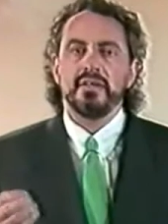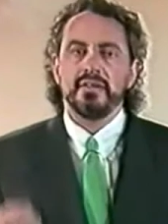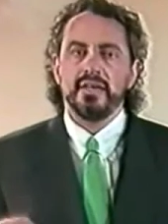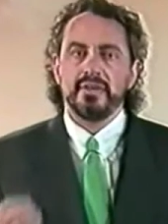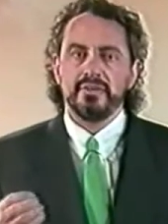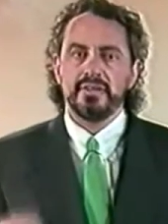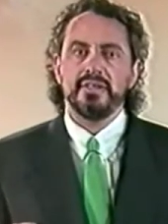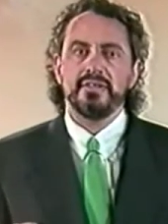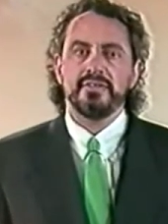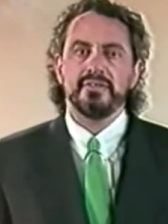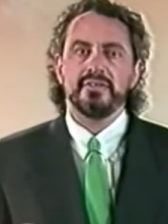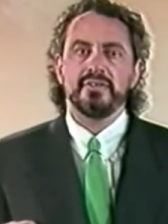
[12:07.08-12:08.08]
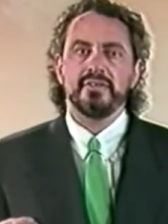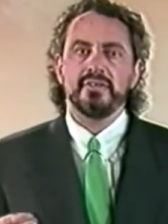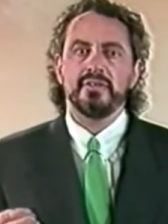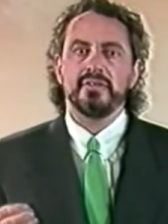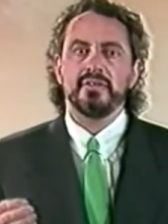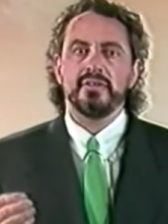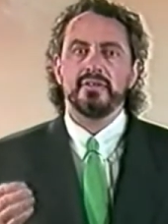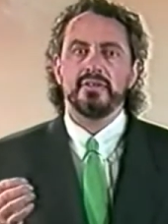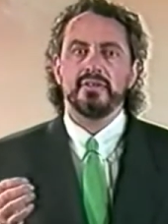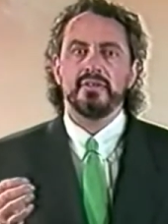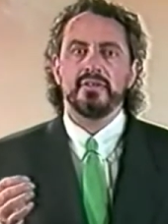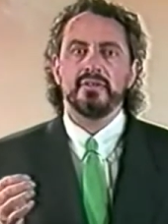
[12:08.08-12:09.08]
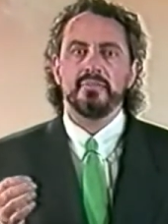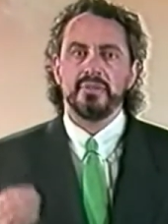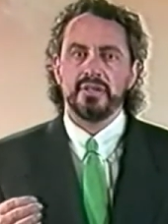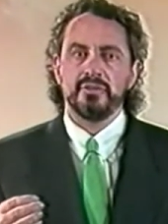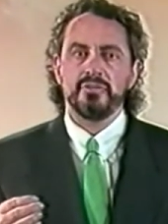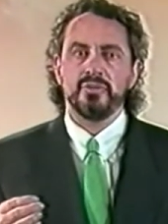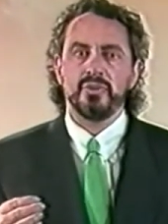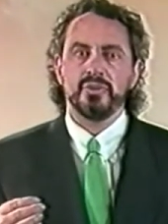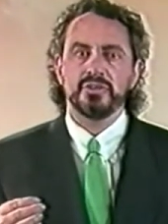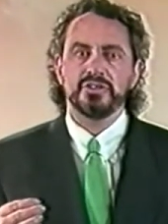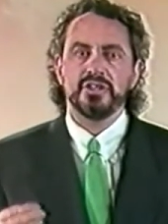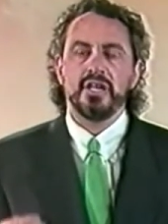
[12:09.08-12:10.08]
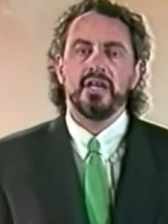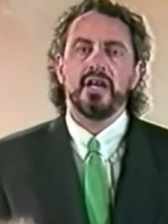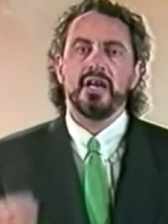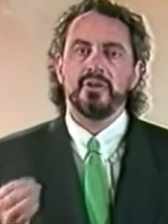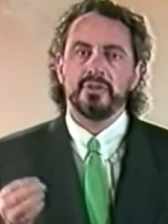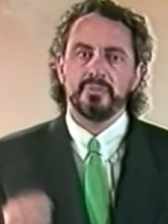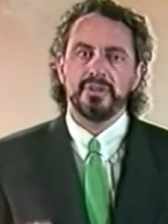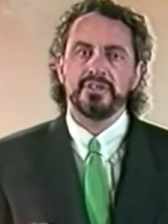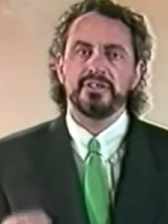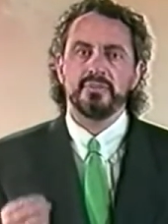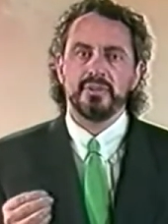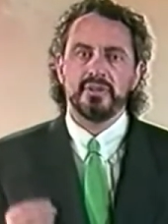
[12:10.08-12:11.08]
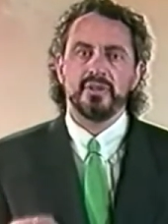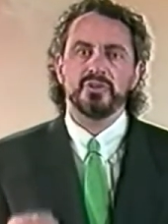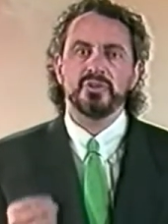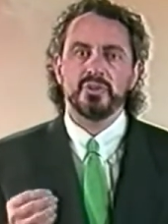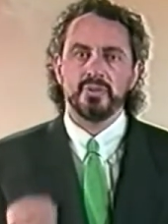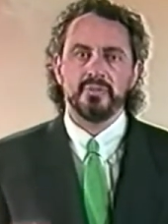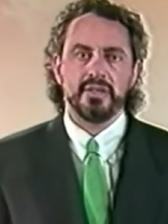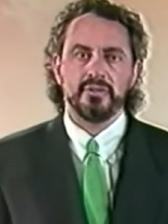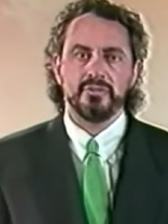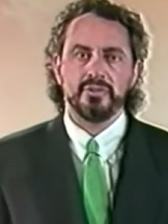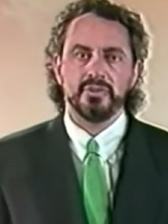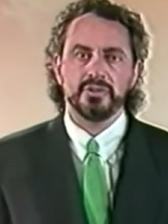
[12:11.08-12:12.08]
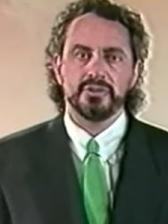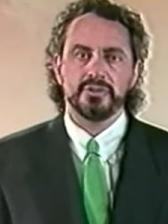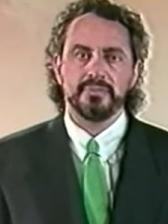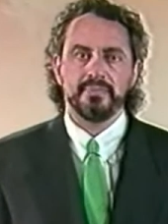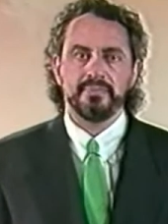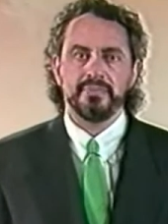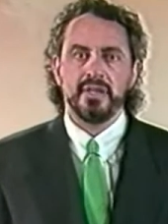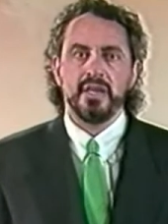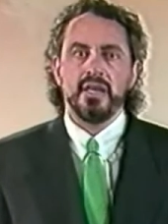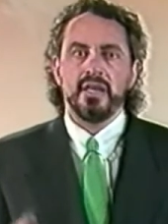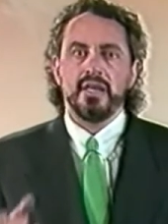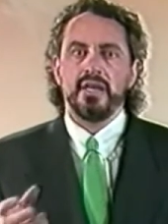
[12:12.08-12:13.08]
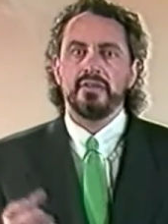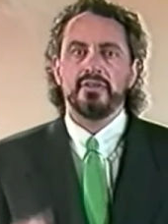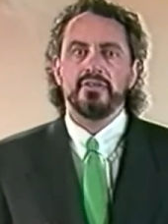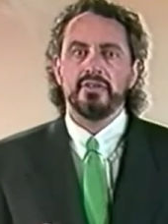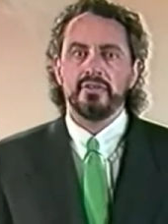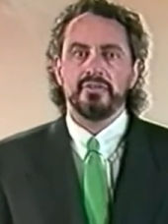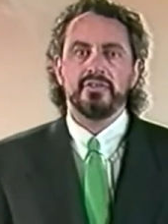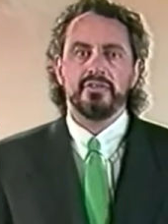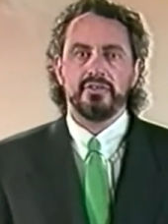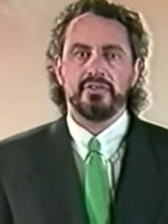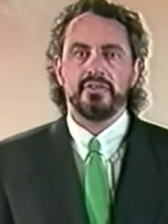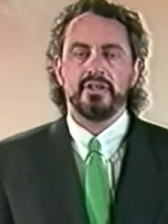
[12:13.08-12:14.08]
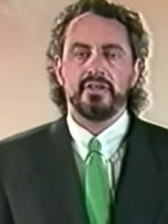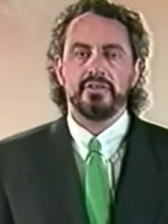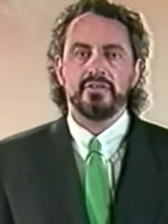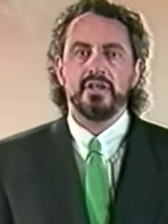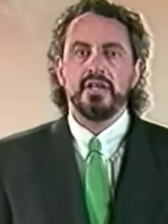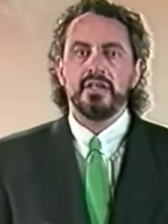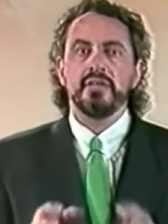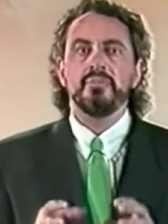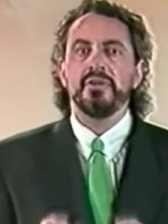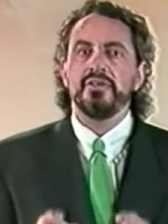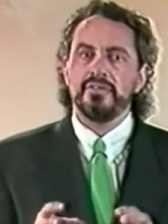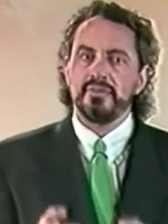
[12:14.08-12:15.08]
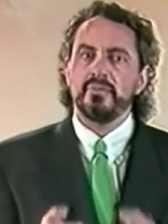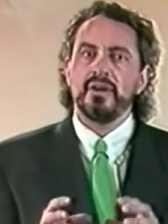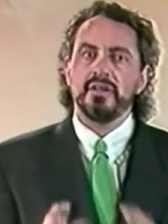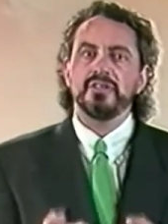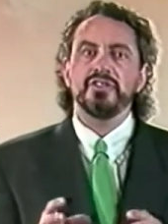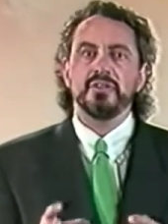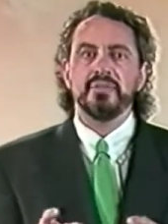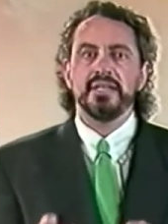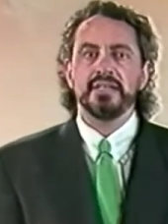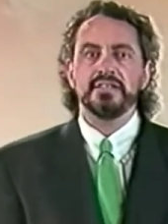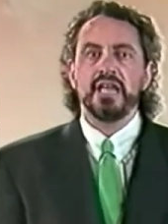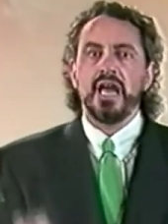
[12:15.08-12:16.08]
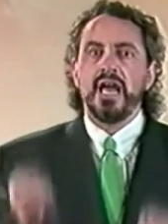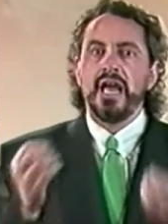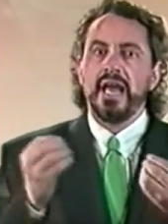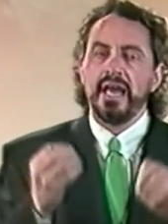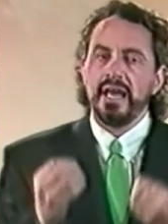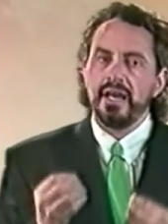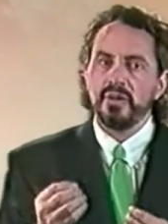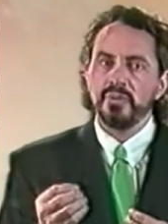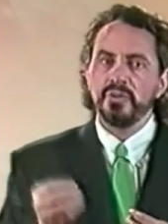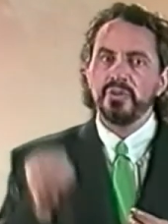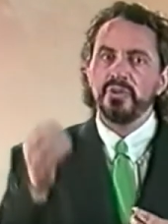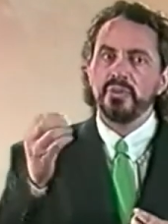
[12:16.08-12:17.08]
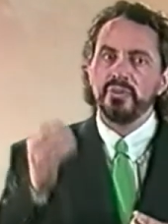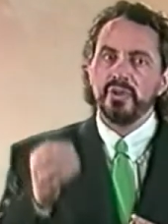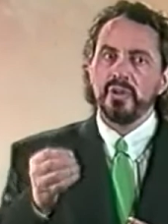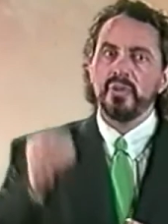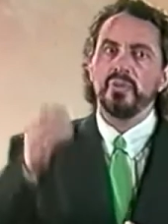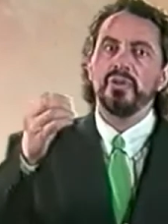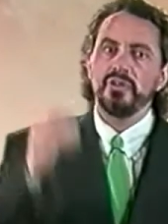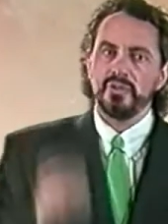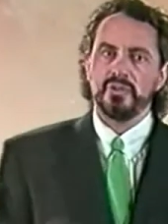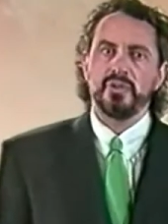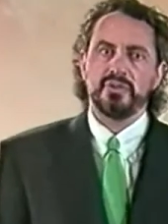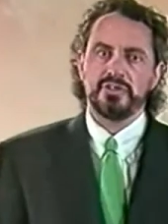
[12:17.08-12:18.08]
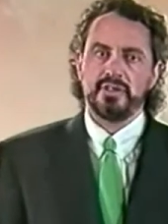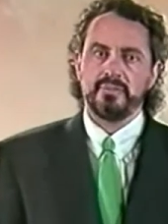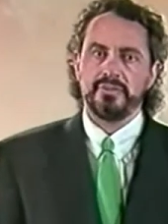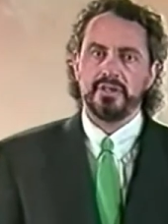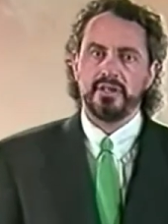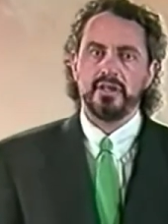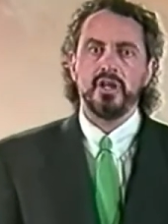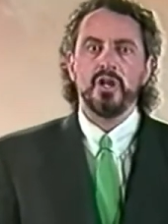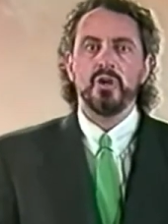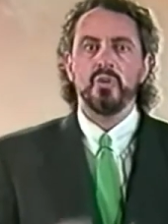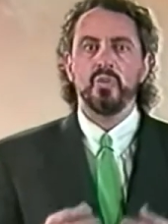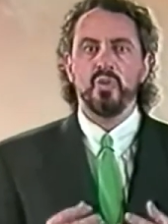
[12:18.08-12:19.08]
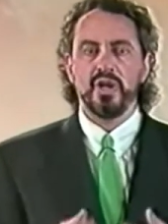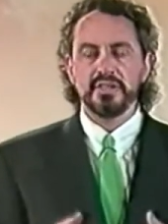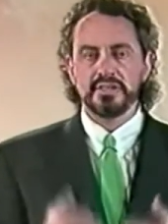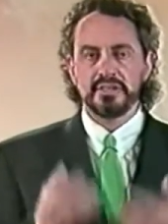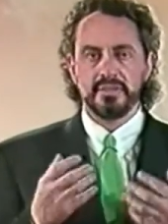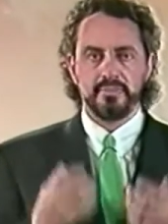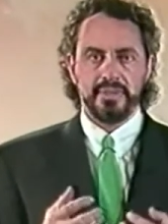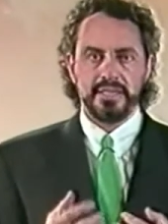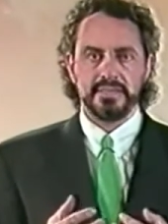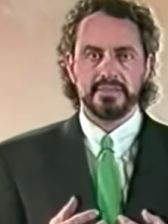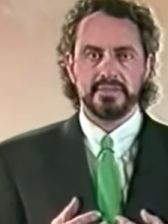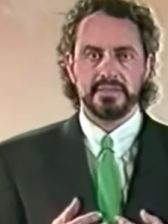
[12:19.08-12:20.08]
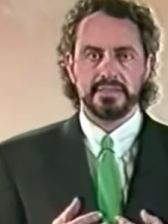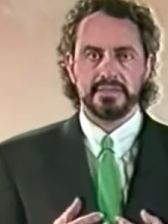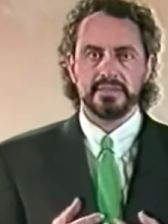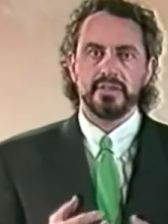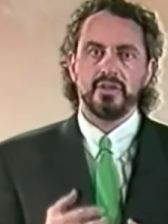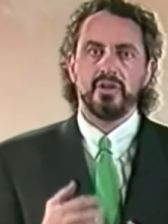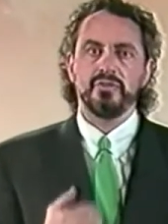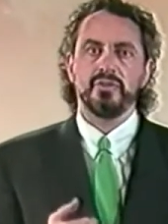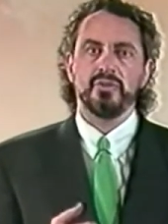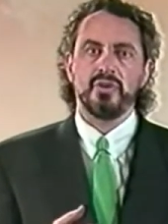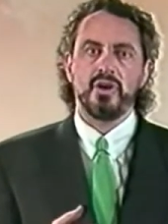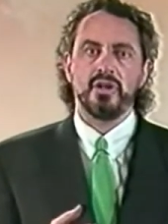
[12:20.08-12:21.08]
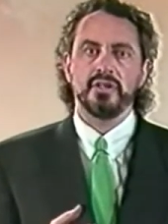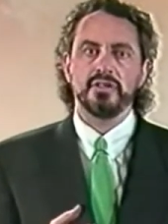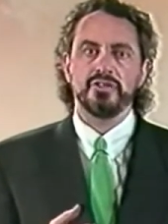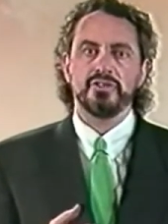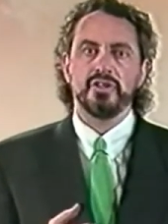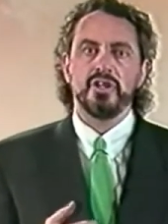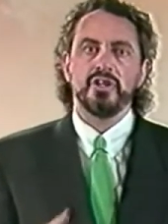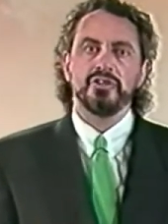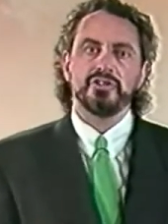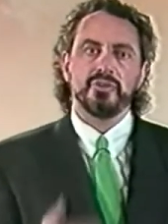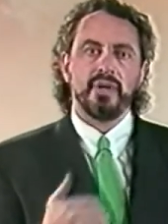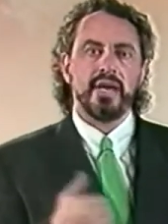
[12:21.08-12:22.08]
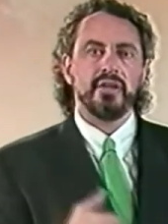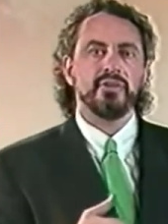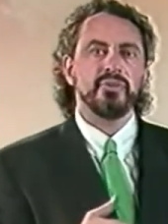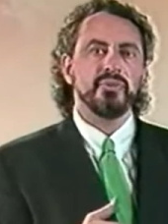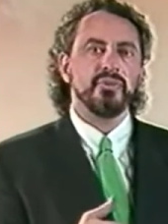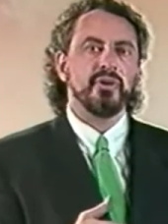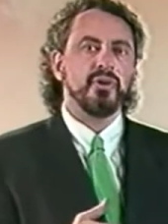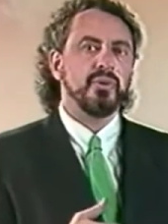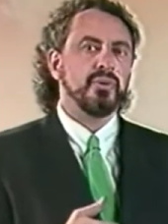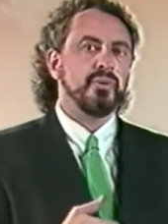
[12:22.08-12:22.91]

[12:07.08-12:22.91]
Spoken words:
Now these metaphors are epistemological metaphors. And the difference is this. Epistemology means how do you know something? What's the basis of your knowledge? So how do you know